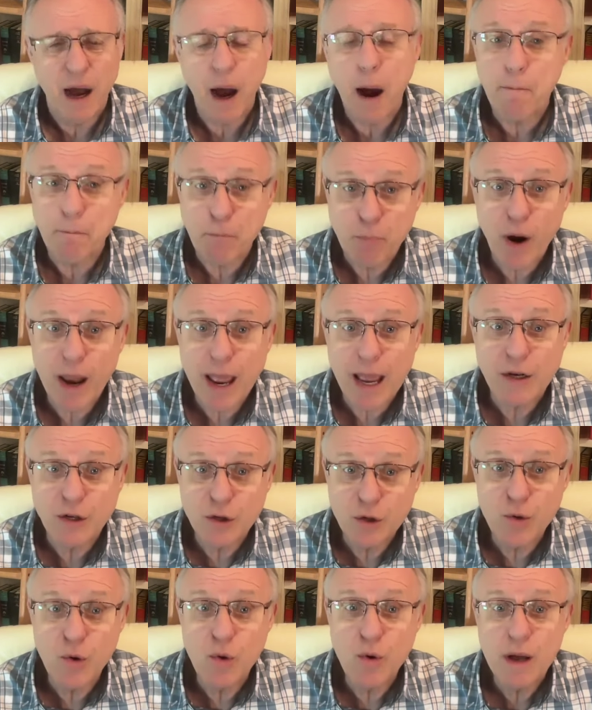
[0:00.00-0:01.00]
a
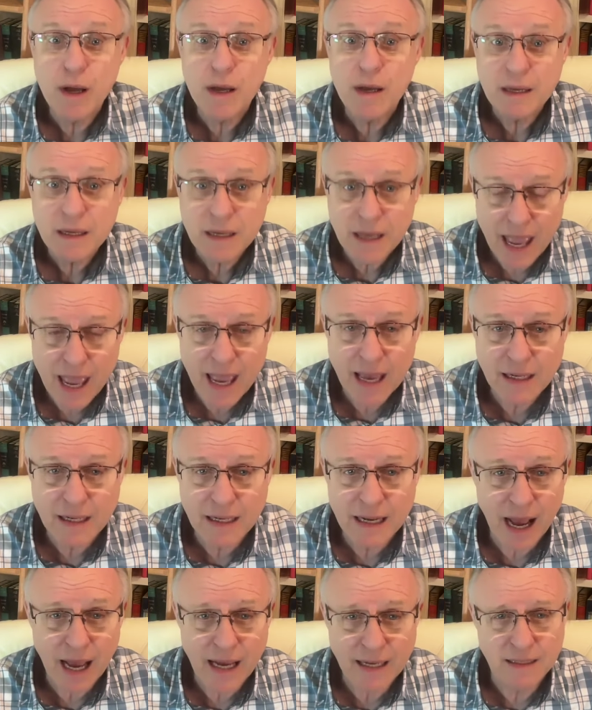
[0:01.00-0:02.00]
brand new
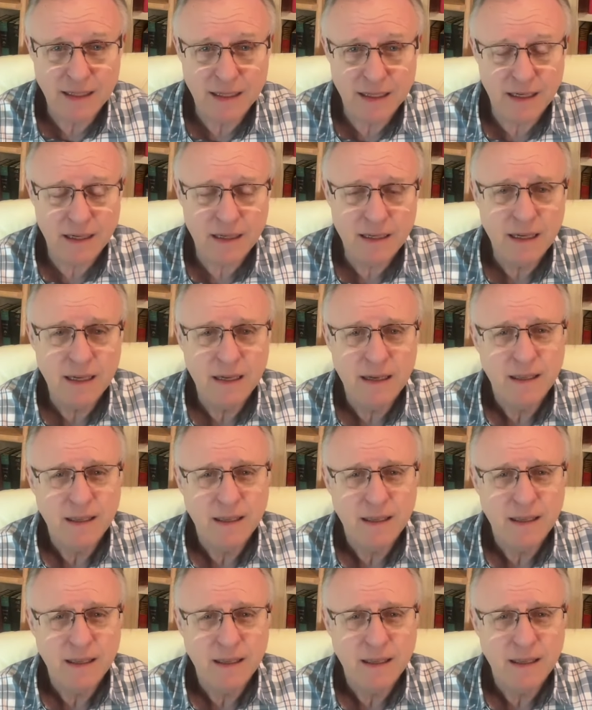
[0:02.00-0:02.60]
candy idea